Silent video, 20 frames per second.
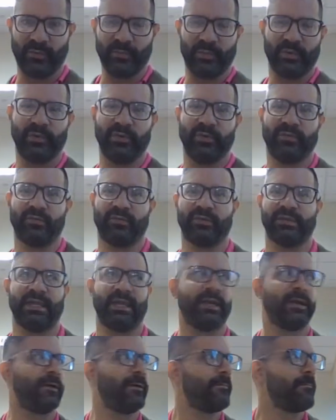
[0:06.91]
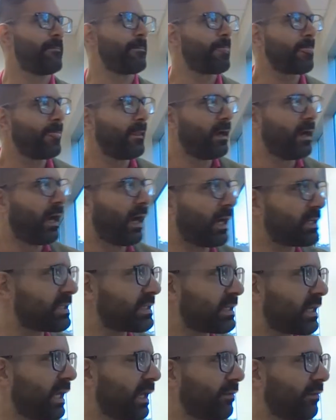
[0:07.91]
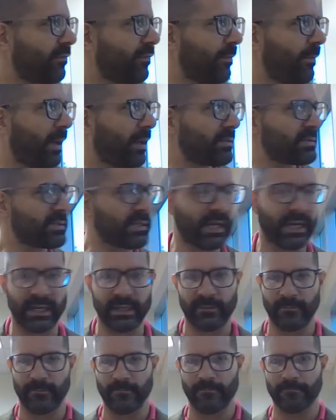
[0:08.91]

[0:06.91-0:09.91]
beautiful day. I just came from outside,